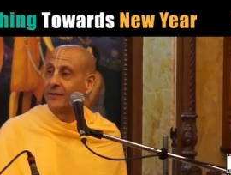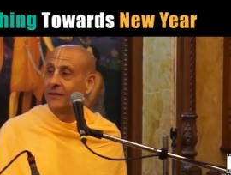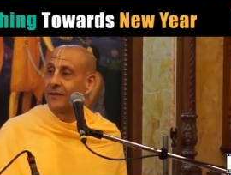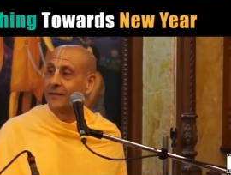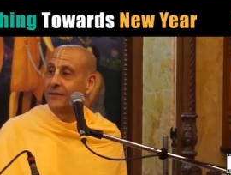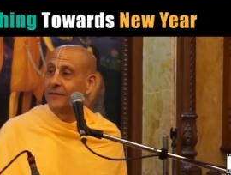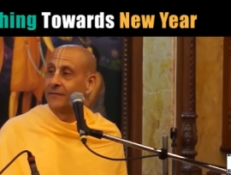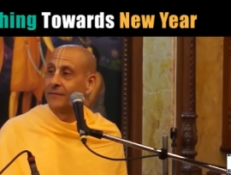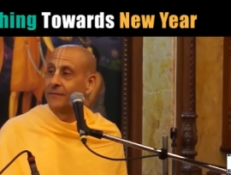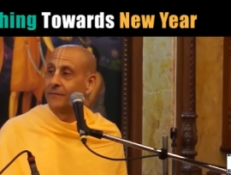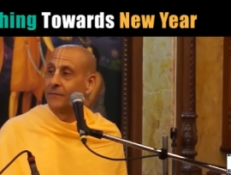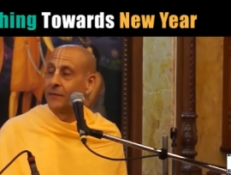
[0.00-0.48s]

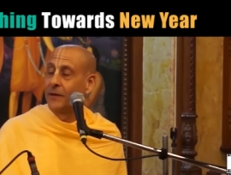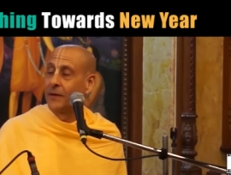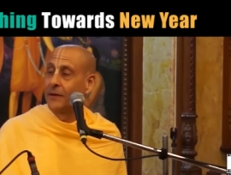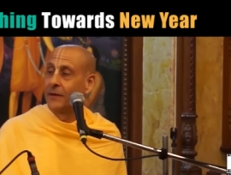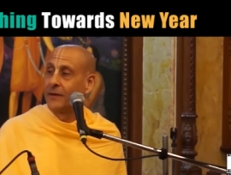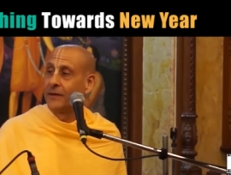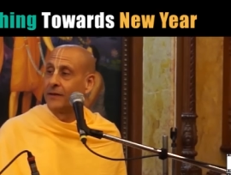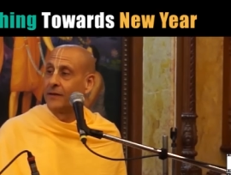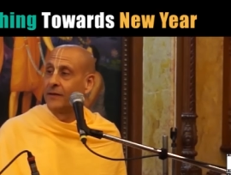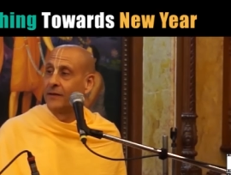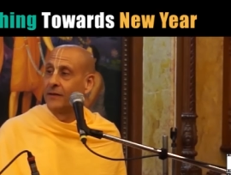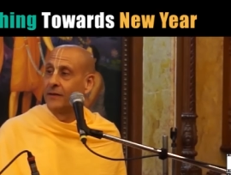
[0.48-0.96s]
and
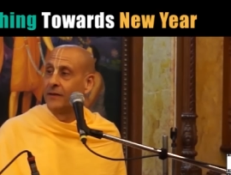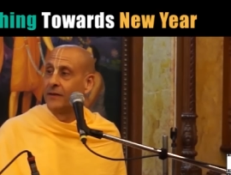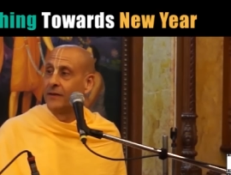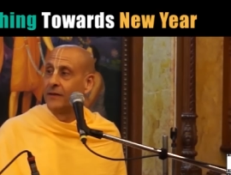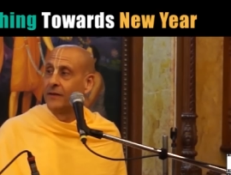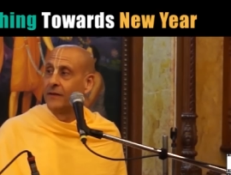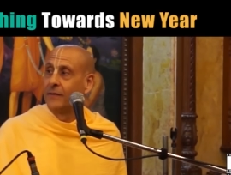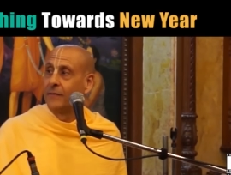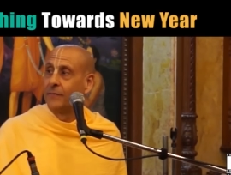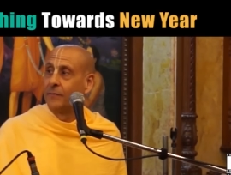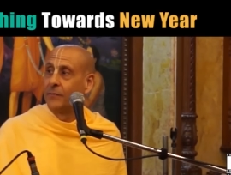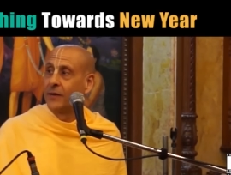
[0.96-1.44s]
by
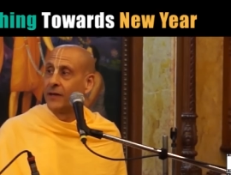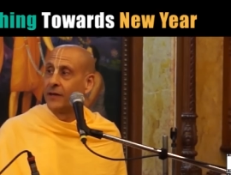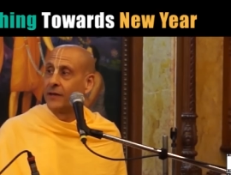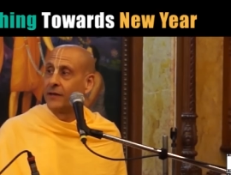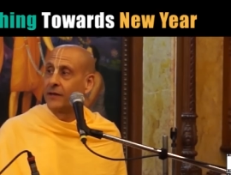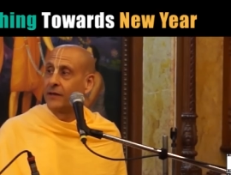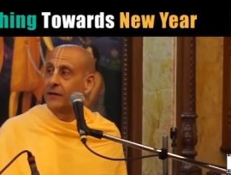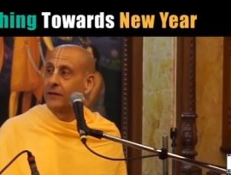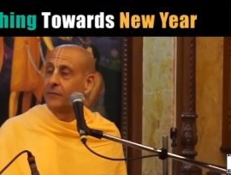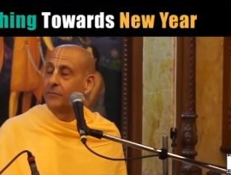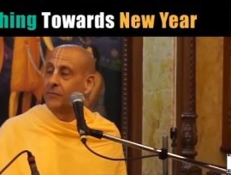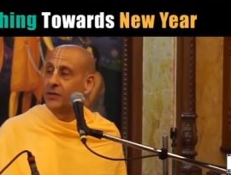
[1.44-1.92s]

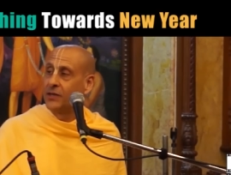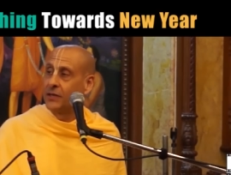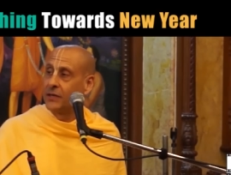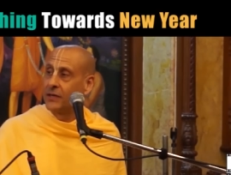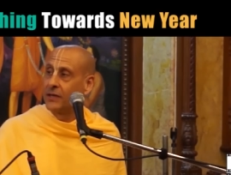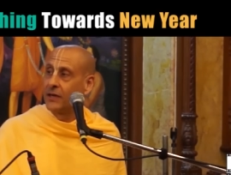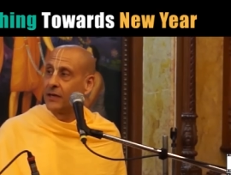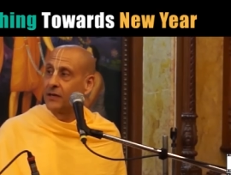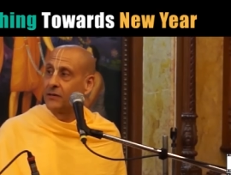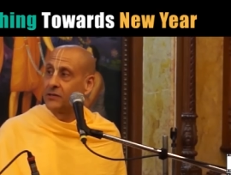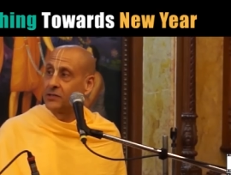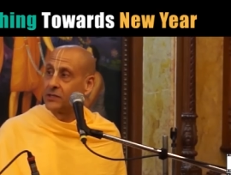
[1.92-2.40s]
by
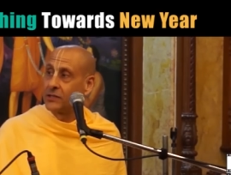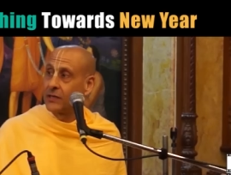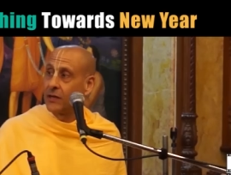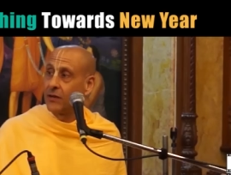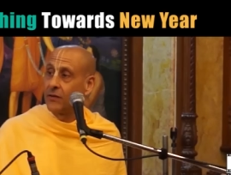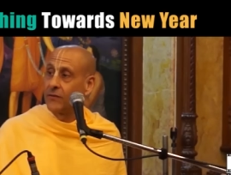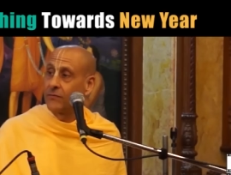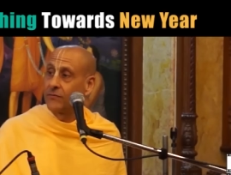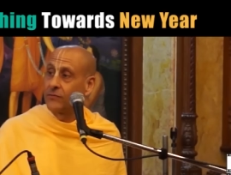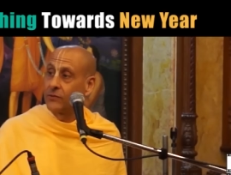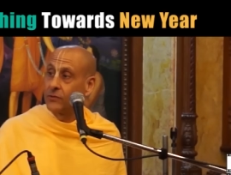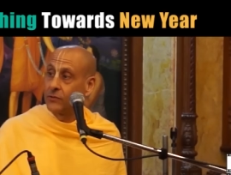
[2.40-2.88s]
committing
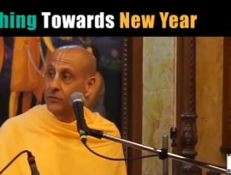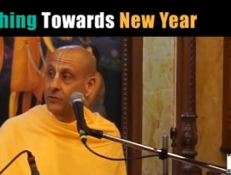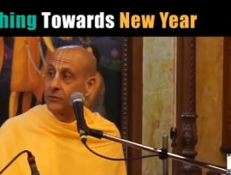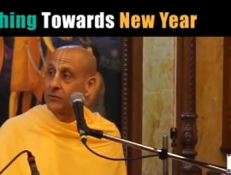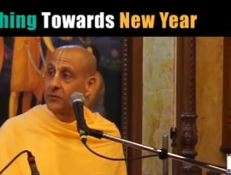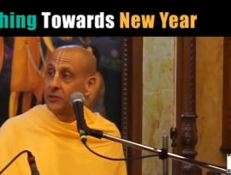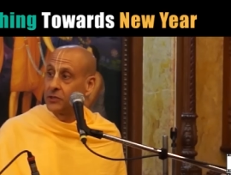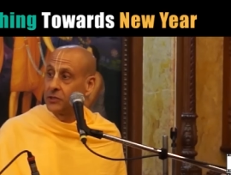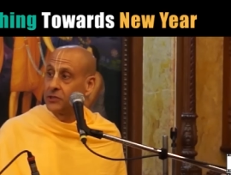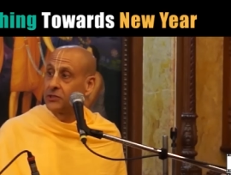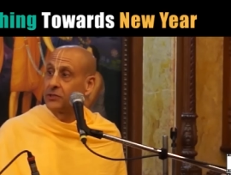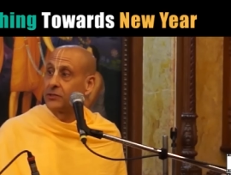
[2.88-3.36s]
ourselves to
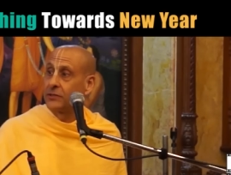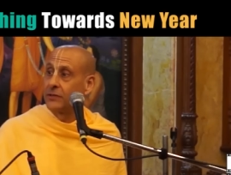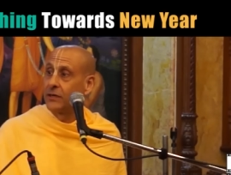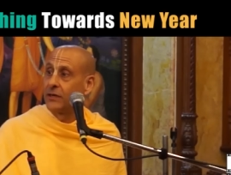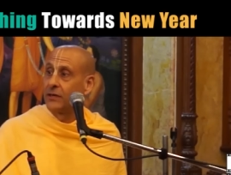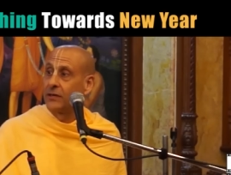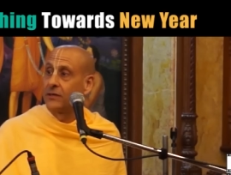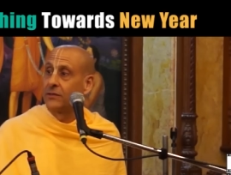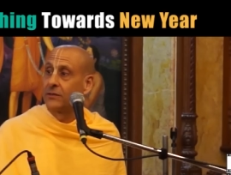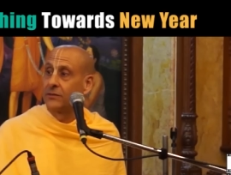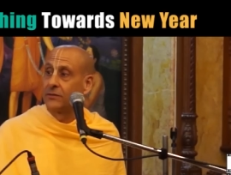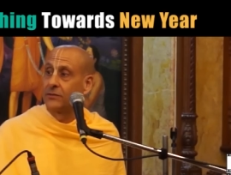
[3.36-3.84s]

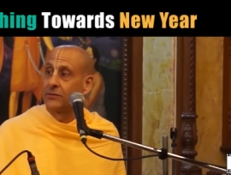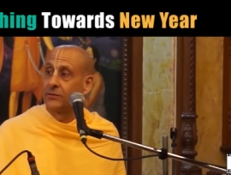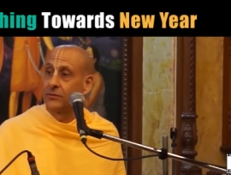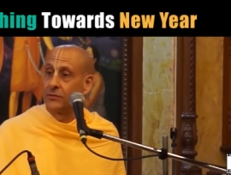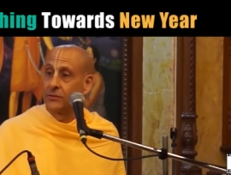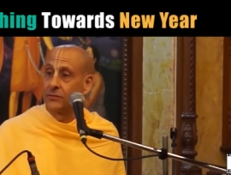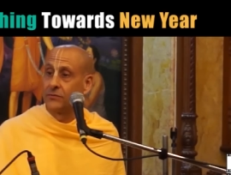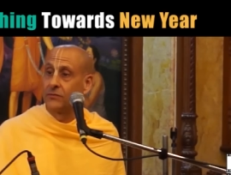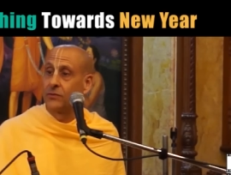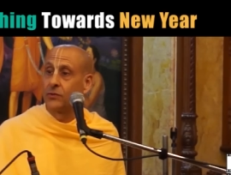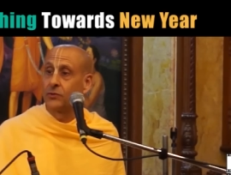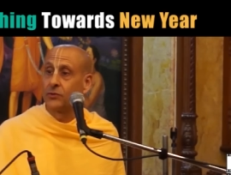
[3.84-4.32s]
Krishna,
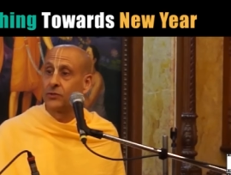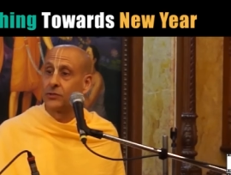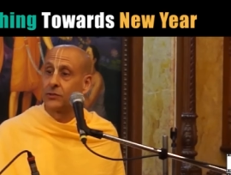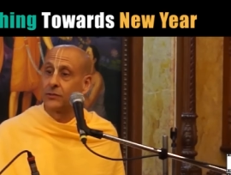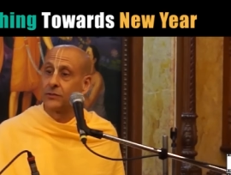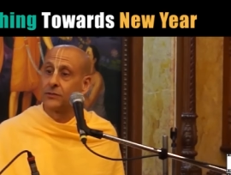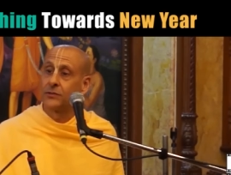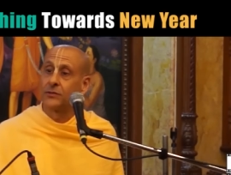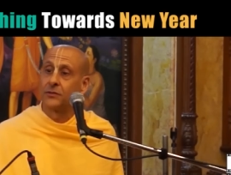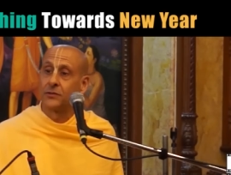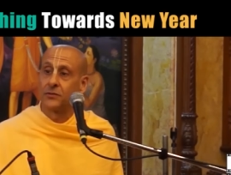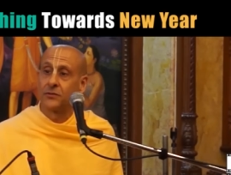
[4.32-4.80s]
to
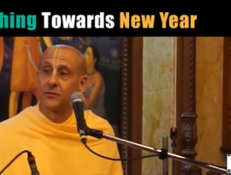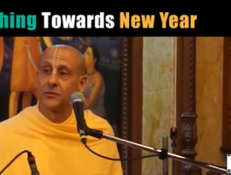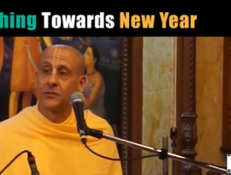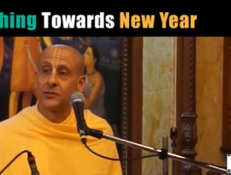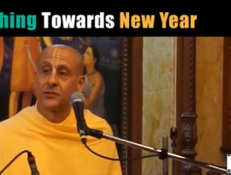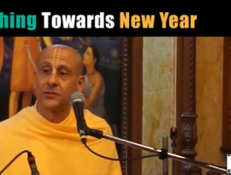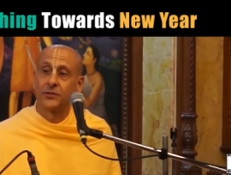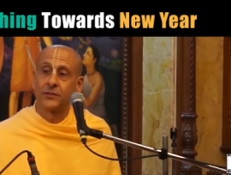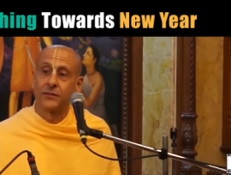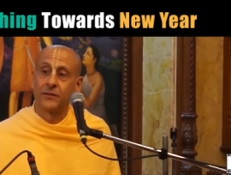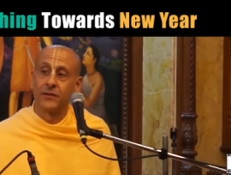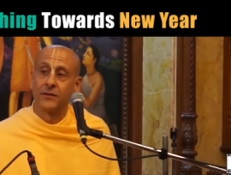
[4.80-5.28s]
devotion to
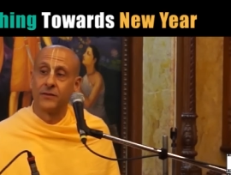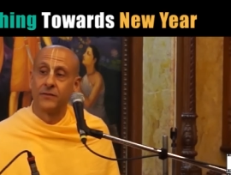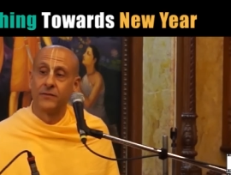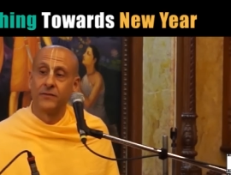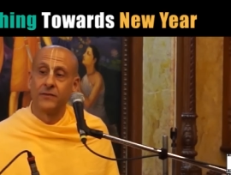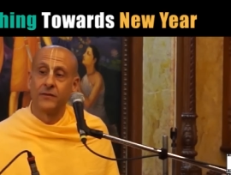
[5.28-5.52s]
Krishna.